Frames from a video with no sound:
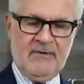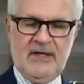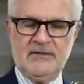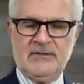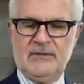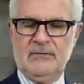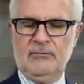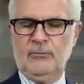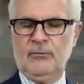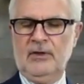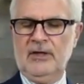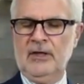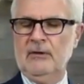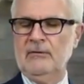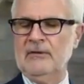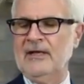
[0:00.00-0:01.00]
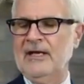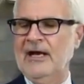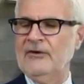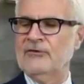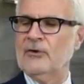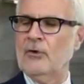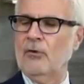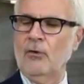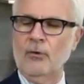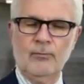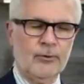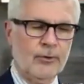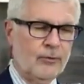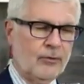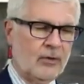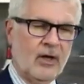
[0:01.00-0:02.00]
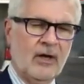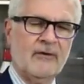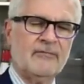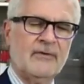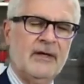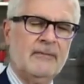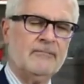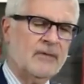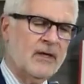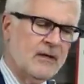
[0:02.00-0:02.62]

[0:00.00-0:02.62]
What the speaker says: got some really nice cold brew coffee.